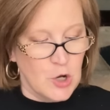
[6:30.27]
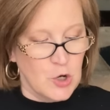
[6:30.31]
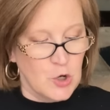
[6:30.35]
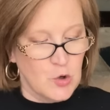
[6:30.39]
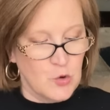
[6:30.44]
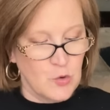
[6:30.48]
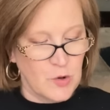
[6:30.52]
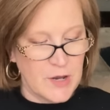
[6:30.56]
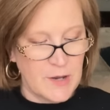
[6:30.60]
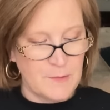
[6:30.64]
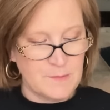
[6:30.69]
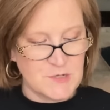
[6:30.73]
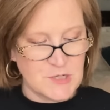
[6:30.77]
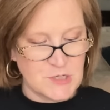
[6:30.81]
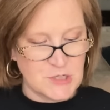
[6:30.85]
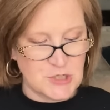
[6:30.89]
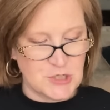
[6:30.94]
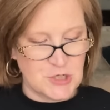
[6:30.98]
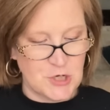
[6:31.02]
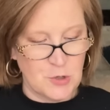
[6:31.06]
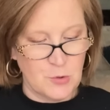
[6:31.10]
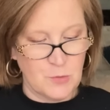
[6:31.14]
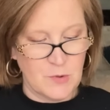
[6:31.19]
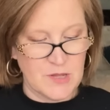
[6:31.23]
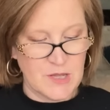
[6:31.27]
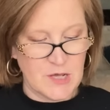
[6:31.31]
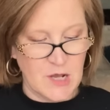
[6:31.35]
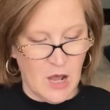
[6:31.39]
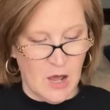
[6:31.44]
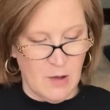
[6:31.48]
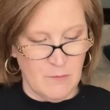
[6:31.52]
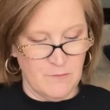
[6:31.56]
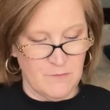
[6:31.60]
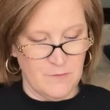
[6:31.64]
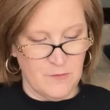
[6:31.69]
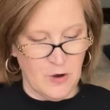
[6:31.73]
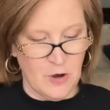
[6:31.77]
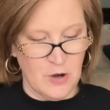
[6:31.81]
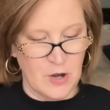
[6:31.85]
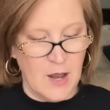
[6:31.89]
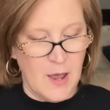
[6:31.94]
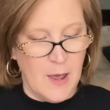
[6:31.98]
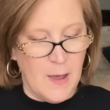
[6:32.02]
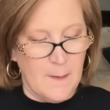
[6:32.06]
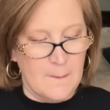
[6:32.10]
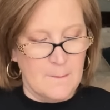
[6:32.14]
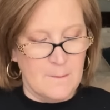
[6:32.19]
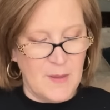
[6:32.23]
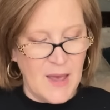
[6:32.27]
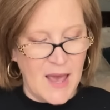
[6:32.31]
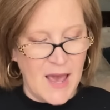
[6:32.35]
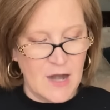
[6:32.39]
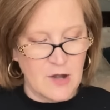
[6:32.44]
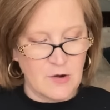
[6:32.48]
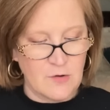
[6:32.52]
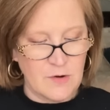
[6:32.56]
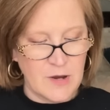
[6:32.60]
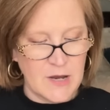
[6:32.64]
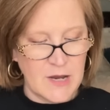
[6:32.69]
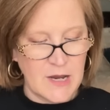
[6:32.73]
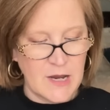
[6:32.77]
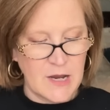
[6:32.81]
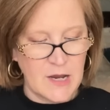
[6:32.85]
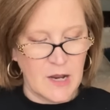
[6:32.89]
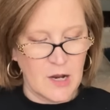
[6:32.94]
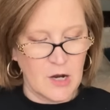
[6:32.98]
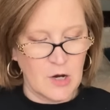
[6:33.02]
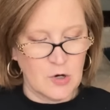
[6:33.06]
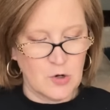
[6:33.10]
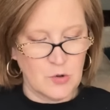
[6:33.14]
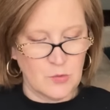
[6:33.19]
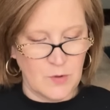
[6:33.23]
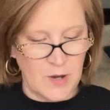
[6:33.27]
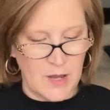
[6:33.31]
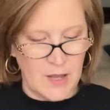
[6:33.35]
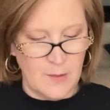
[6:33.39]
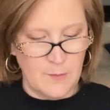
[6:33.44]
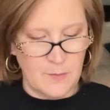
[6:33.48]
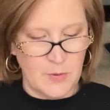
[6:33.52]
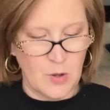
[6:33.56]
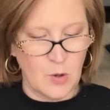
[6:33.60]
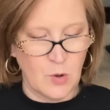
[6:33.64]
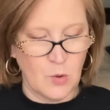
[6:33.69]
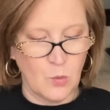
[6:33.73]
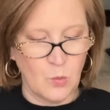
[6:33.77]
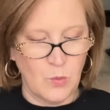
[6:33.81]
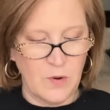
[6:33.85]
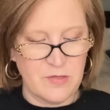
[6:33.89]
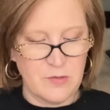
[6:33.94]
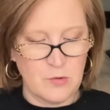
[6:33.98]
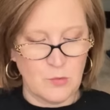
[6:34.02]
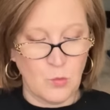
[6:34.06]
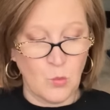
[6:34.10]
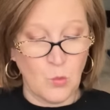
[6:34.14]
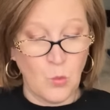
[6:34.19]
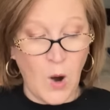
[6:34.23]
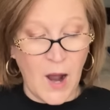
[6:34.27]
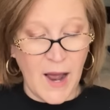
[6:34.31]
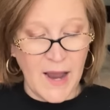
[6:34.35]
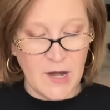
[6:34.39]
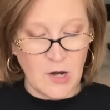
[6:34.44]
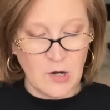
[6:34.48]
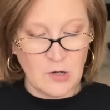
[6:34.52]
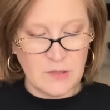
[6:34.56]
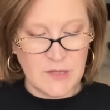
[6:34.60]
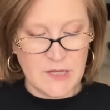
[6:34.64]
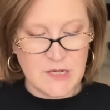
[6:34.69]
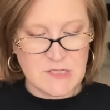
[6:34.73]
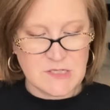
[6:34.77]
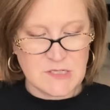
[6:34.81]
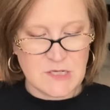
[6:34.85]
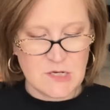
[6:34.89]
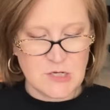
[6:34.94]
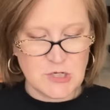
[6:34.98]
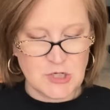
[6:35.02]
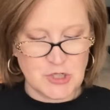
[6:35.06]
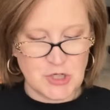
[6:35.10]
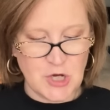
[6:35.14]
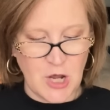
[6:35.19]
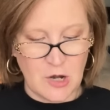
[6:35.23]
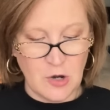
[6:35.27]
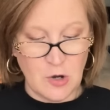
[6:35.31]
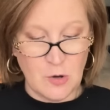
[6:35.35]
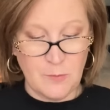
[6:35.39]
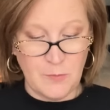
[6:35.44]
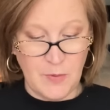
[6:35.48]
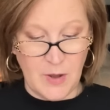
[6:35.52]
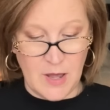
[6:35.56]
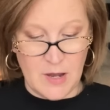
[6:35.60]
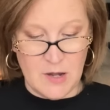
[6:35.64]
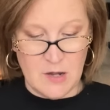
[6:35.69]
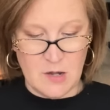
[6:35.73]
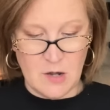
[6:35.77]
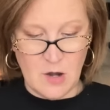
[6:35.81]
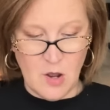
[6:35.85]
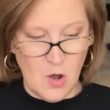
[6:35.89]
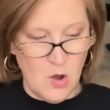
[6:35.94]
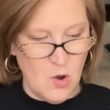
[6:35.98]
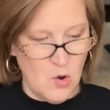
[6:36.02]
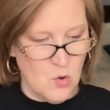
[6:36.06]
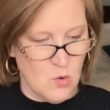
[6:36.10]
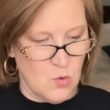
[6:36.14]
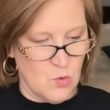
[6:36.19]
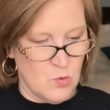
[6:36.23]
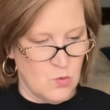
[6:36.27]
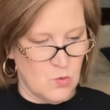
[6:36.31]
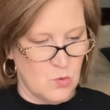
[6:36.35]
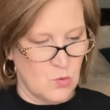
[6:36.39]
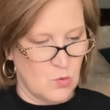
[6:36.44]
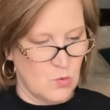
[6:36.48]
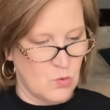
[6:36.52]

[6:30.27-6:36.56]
Grip to shoot with comfort. Battery grip with wireless shutter button. Oh,